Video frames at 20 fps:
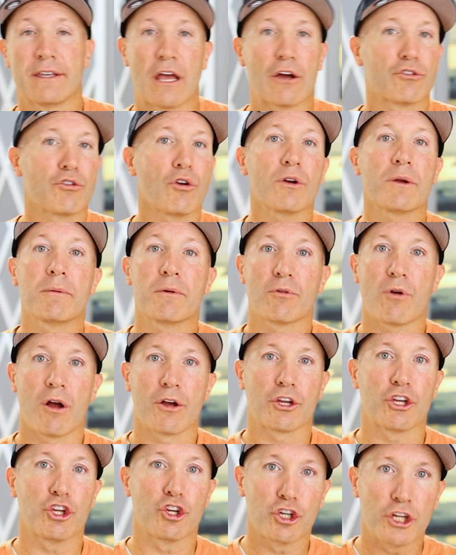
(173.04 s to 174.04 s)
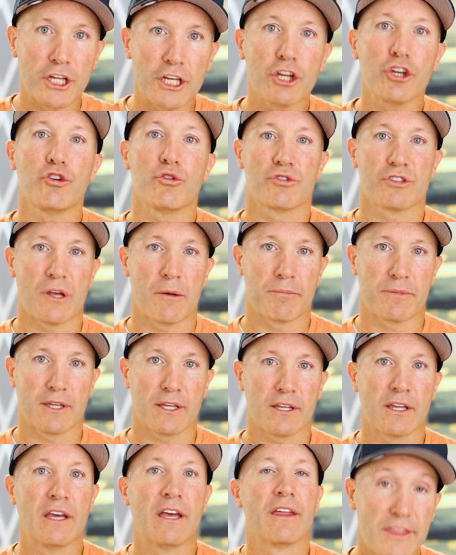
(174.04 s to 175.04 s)
Now, don't get me wrong, you're going to do
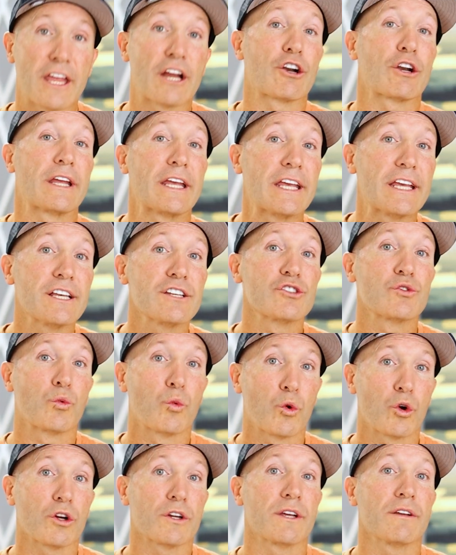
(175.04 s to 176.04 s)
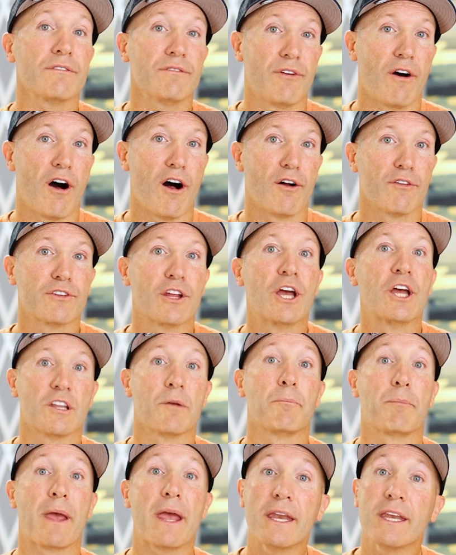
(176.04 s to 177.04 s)
something. There is work involved
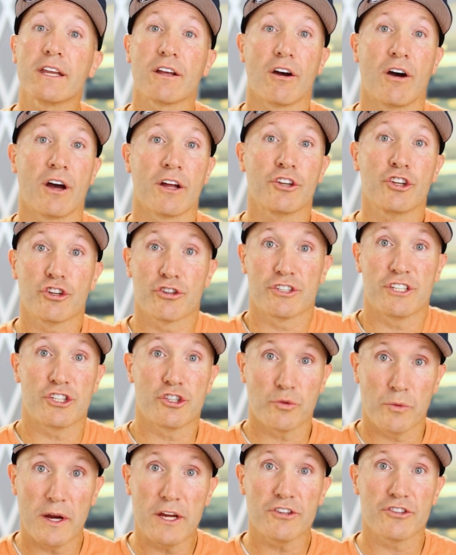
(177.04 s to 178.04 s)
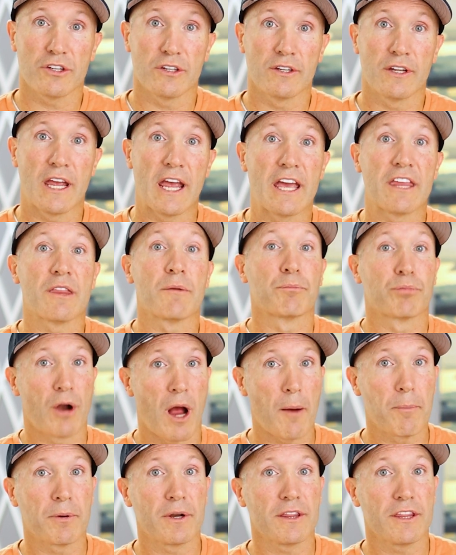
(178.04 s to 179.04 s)
depending on your situation and the
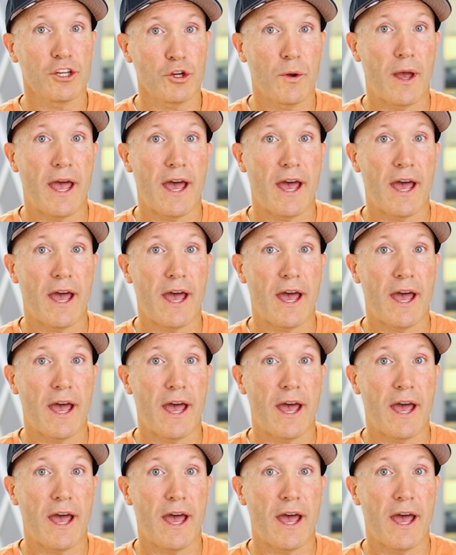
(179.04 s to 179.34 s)
property that you